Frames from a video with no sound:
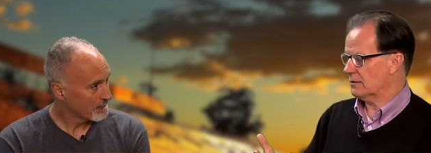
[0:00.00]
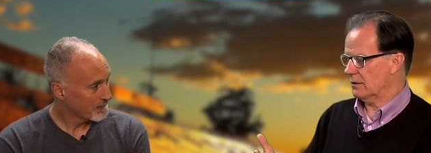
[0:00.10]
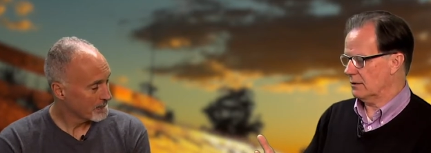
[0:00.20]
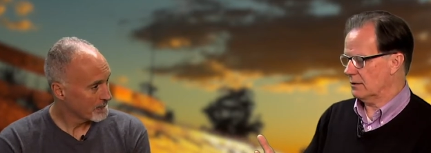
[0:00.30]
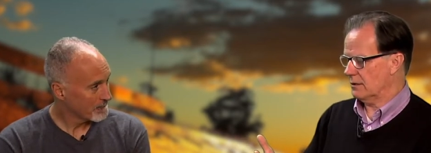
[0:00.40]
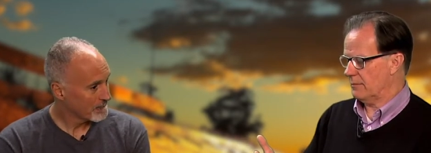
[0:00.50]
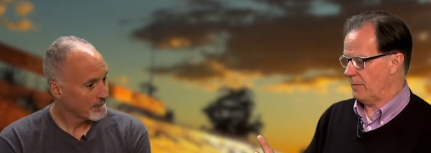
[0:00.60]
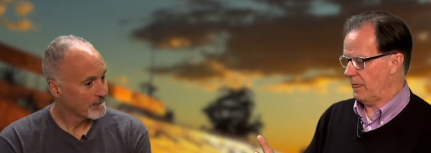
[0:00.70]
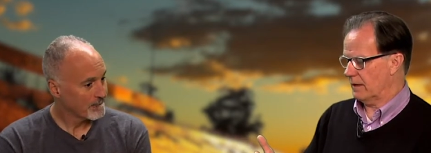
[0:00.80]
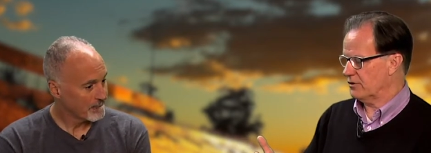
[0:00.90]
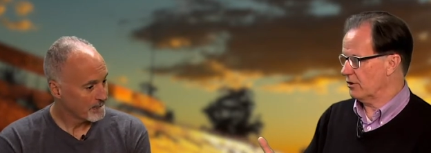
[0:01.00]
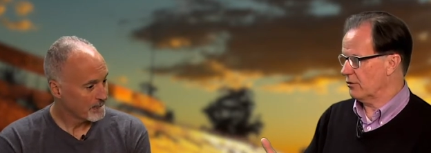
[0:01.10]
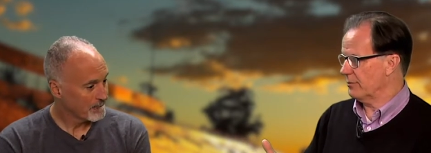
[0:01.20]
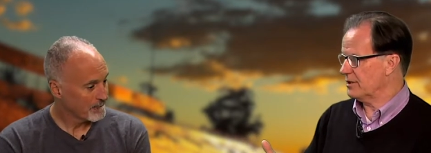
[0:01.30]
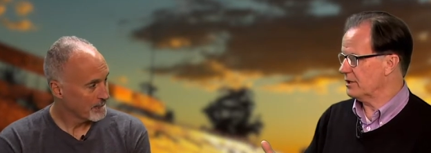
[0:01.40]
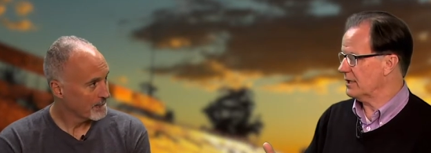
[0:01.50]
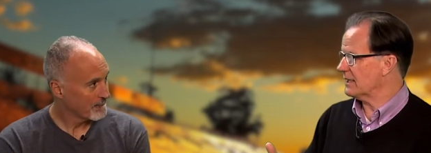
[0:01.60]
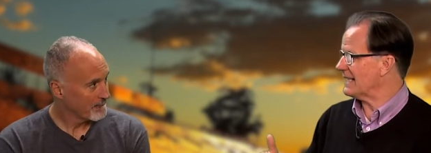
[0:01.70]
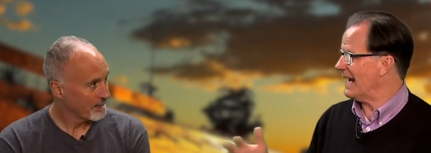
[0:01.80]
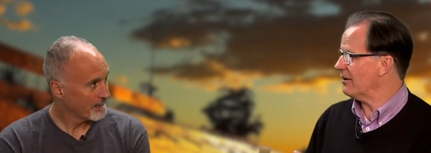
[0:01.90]
Speaker 1: uh, general admission tickets.
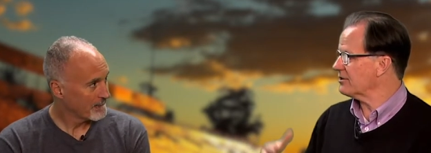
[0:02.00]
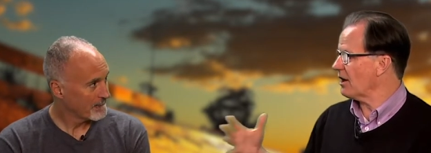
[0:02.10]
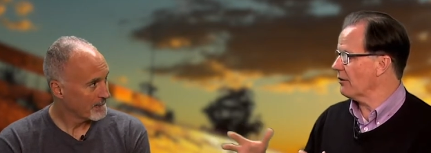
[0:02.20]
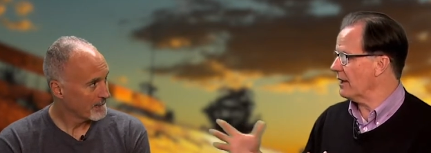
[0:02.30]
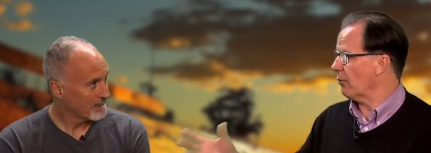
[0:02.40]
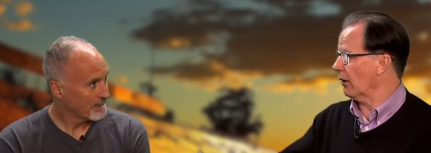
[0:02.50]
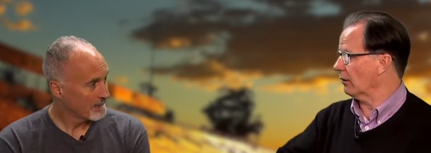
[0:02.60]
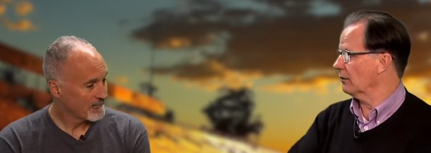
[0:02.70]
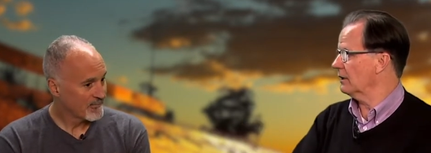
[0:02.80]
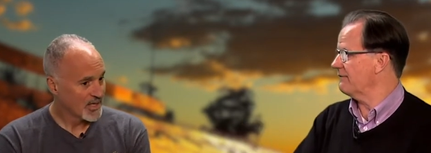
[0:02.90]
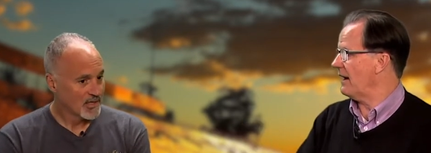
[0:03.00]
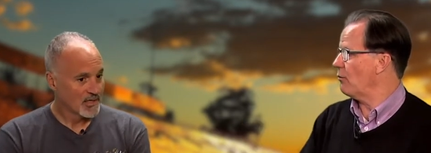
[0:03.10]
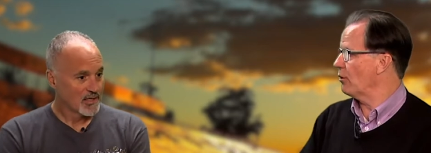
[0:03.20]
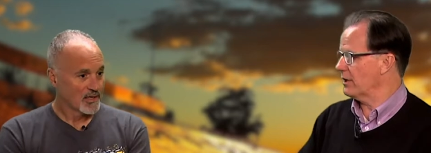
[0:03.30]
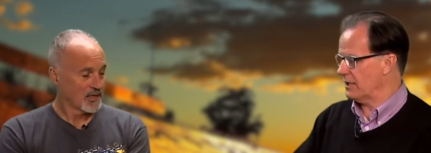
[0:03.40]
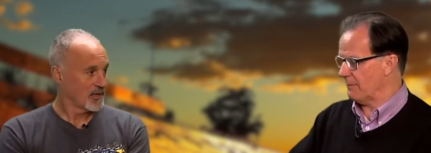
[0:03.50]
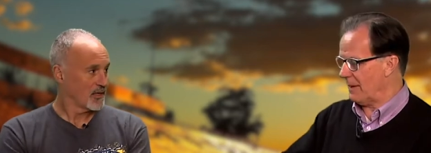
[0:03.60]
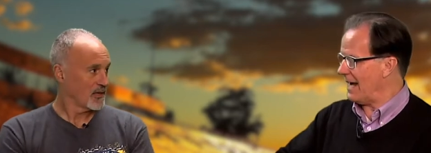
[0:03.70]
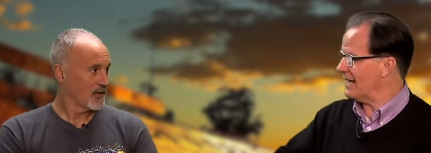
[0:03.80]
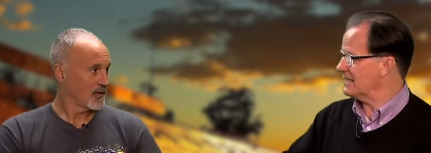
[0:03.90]
How does all that work? If I wanted to
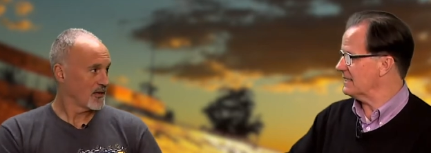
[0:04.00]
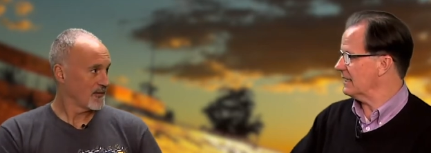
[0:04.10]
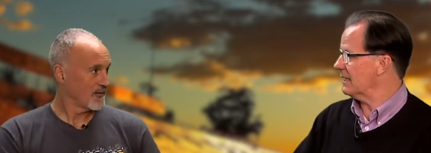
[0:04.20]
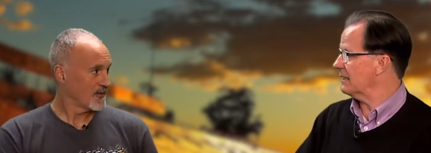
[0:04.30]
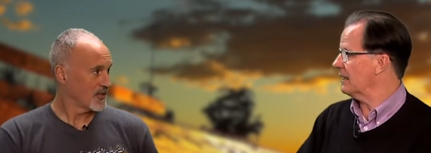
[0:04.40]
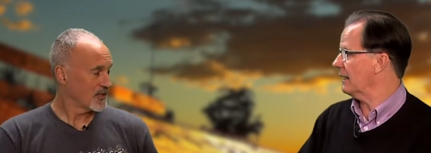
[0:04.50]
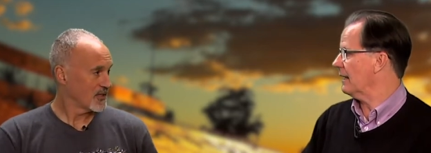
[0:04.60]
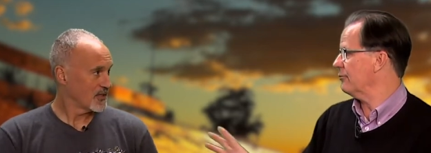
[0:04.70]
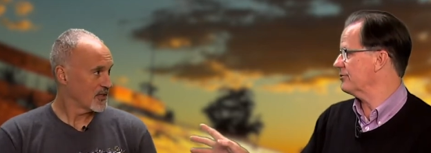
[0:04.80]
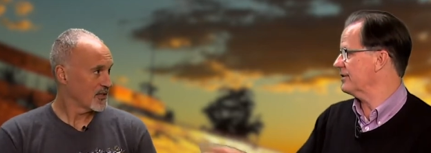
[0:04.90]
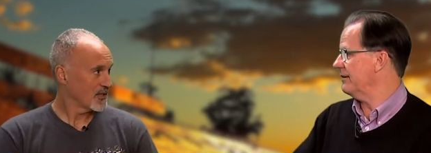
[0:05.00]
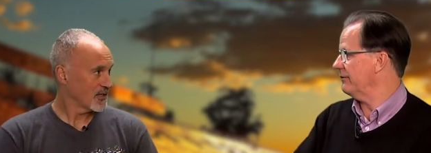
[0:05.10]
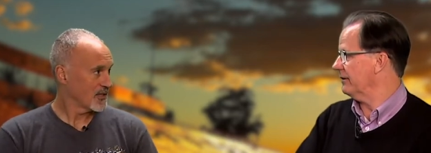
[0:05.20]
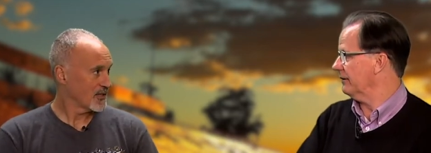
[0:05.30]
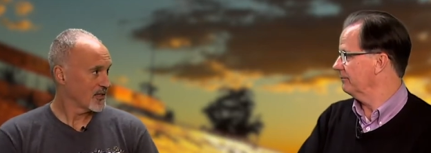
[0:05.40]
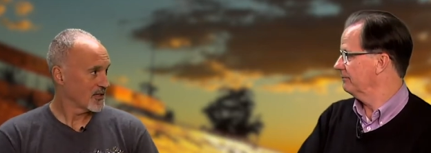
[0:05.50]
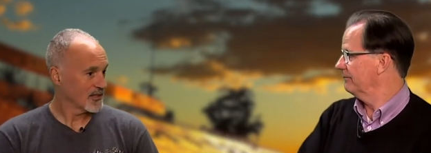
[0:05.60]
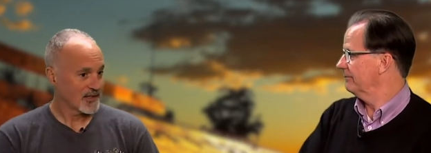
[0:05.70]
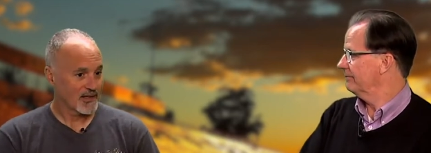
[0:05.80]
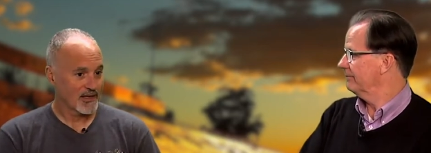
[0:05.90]
buy a ticket, like I want to see everything.
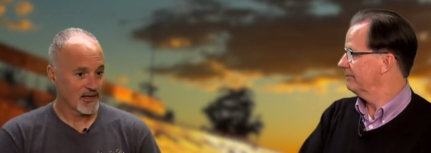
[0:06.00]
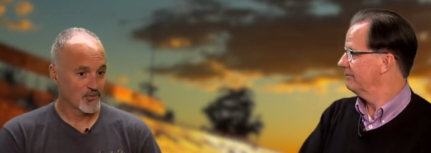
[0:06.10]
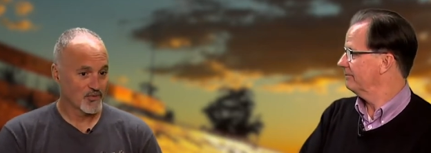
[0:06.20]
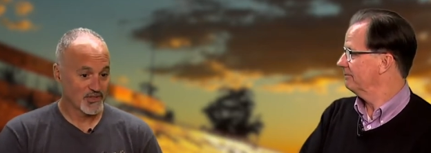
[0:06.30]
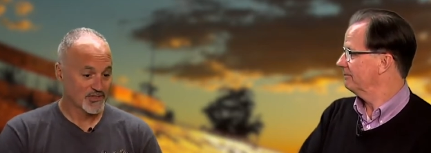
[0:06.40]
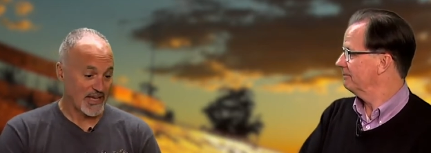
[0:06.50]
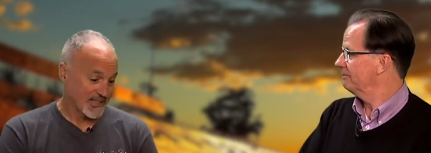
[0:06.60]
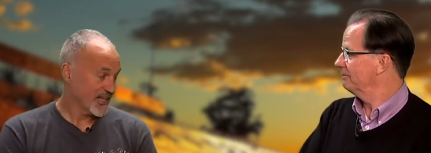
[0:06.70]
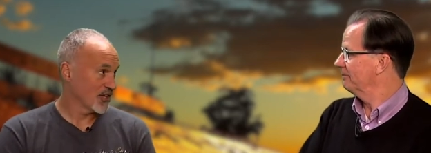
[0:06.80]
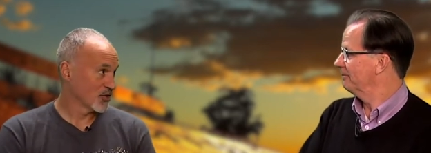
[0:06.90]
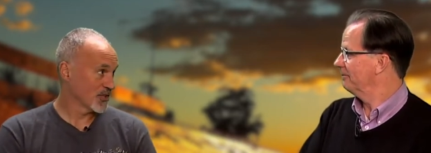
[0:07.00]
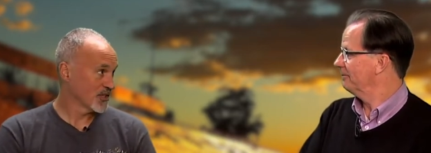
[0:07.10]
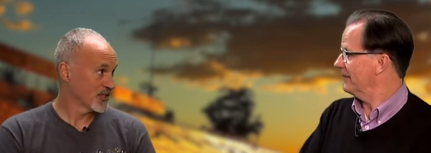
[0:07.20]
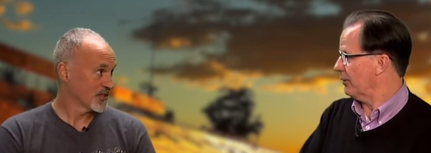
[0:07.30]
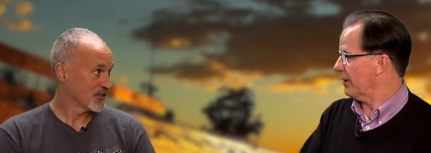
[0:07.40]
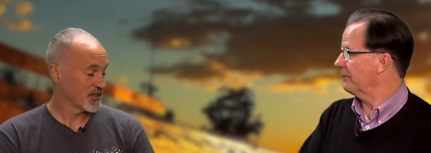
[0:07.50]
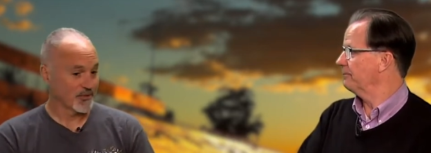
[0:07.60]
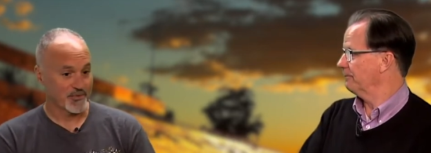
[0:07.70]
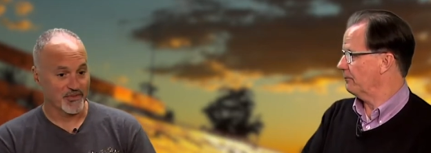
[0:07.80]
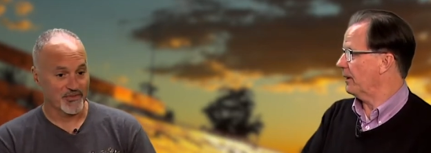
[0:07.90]
Speaker 2: Um, well, it's at the gate only. Okay. Yep.
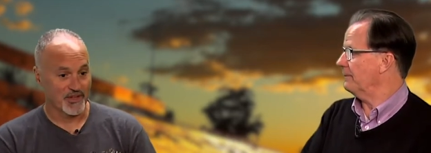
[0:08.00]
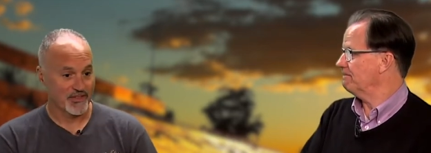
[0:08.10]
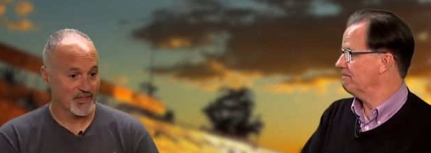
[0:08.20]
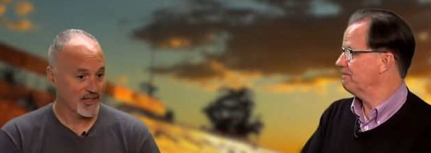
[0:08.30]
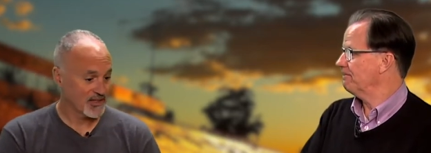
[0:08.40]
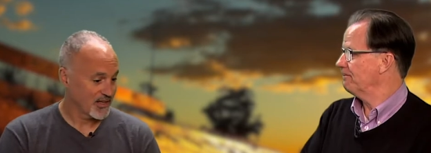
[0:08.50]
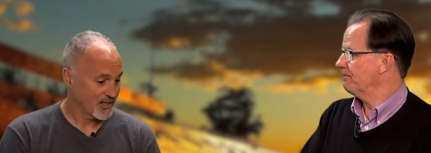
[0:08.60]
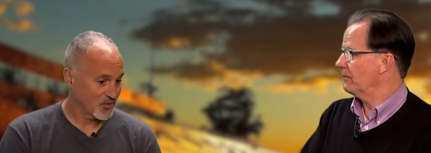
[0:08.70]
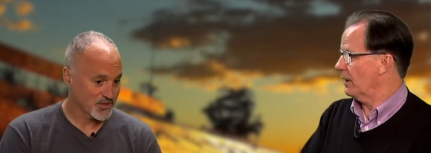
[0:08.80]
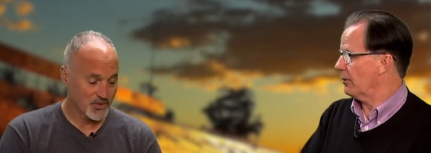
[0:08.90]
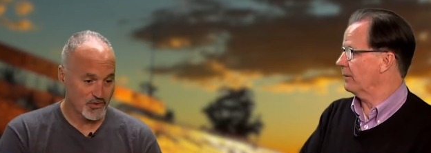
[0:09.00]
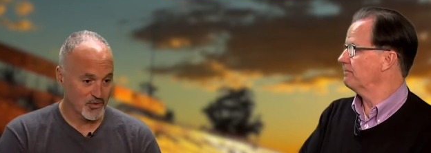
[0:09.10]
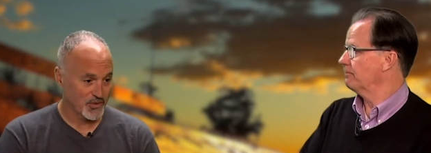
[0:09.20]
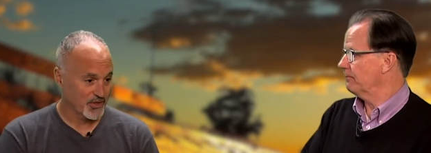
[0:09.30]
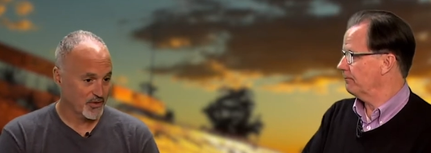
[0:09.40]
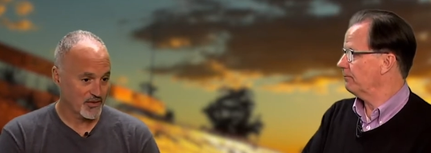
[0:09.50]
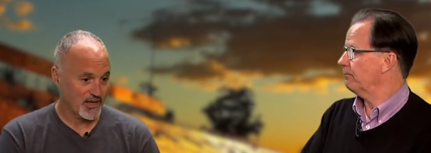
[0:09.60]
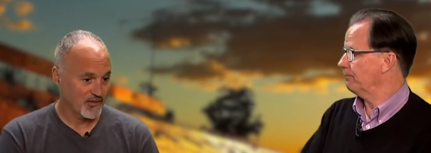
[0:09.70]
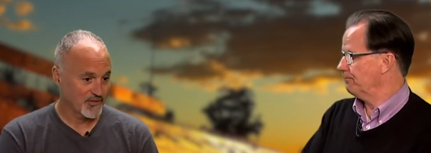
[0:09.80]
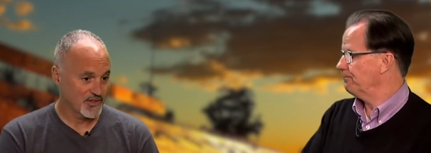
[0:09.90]
There's right. nothing online whatsoever. Okay. We don't
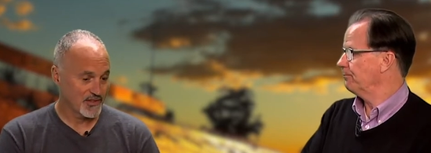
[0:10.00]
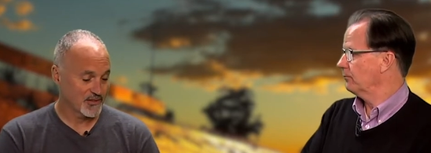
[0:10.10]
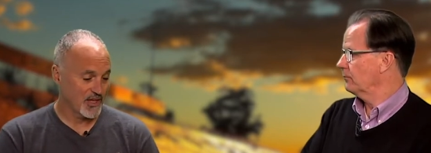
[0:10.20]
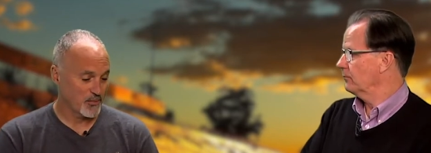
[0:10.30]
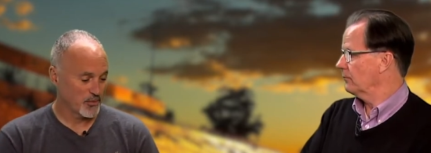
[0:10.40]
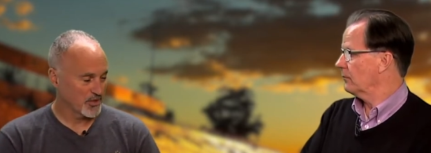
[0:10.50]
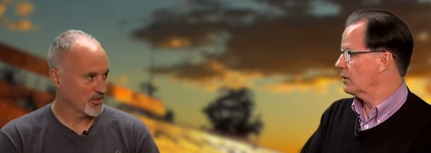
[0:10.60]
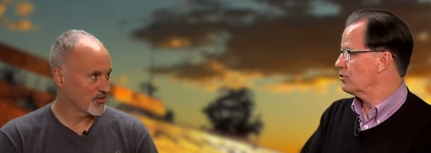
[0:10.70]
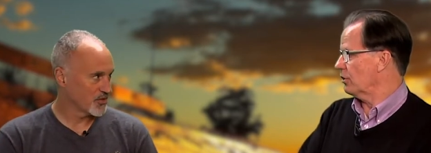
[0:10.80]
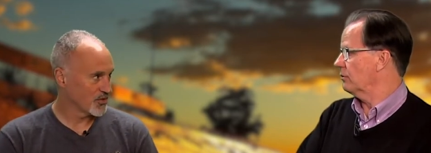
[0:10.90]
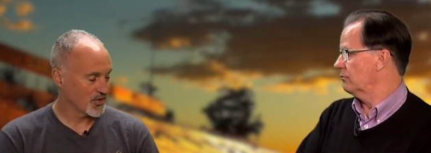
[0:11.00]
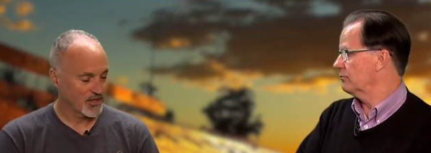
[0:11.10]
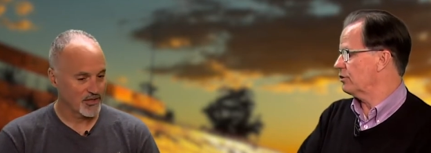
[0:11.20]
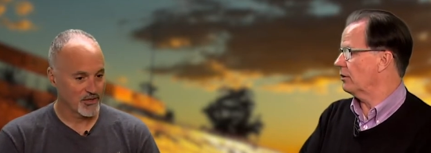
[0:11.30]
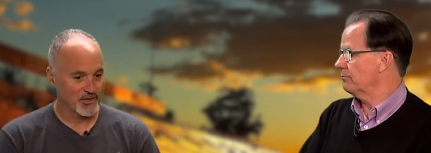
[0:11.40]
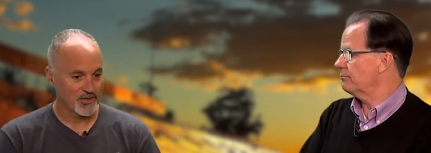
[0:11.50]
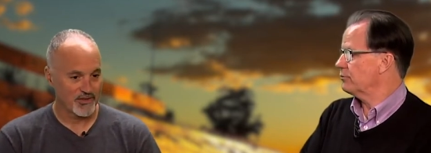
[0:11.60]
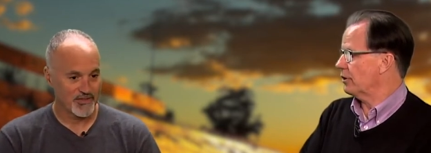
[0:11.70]
have the capabilities sure. to do that. You sure. Know, we don't have sure.